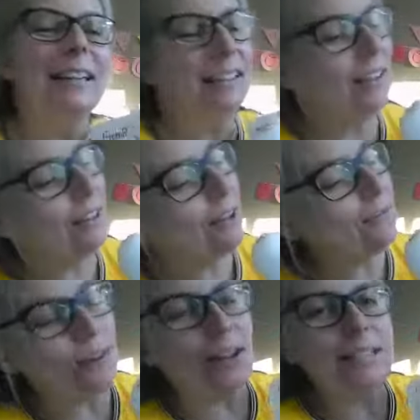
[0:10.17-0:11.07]
Look, I've
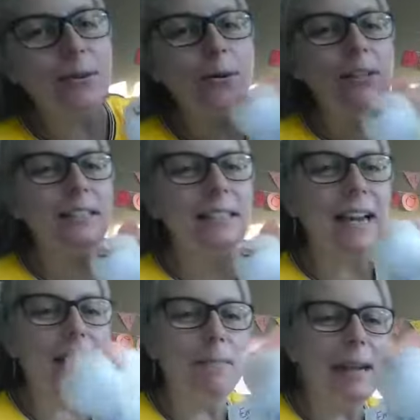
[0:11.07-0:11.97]
got Horton
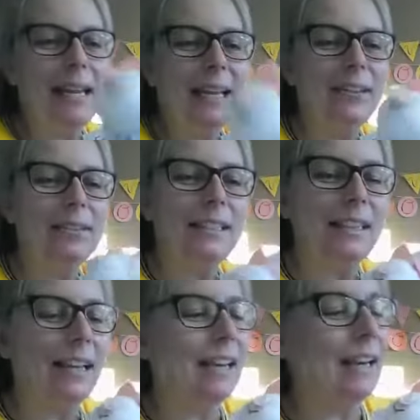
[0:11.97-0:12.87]
and Piggie here
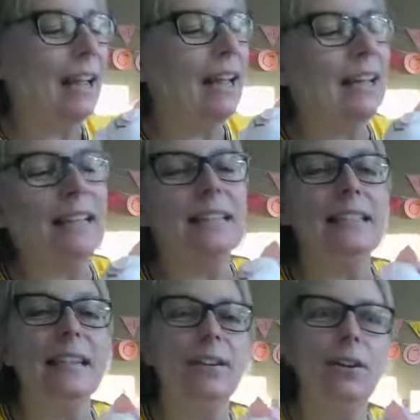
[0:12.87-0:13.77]
tonight, and
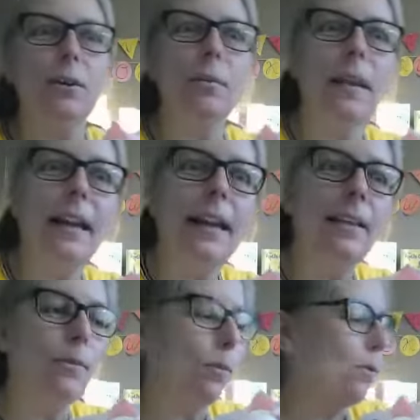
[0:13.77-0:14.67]
they're going to play the
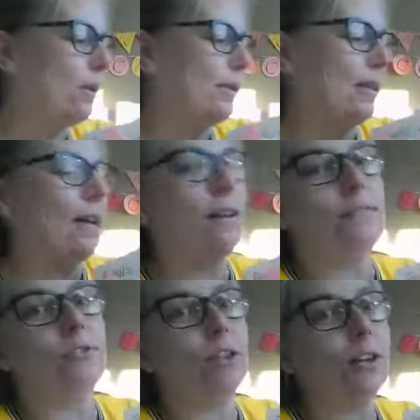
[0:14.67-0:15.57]
roles of
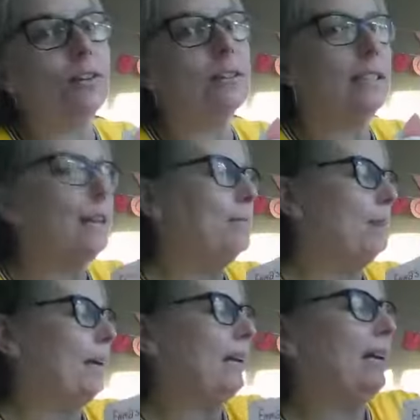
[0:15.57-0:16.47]
Gerald and
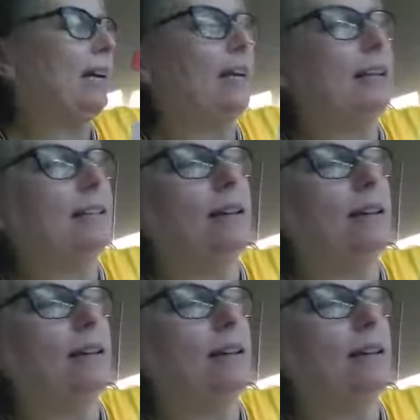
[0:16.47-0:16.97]
Piggie in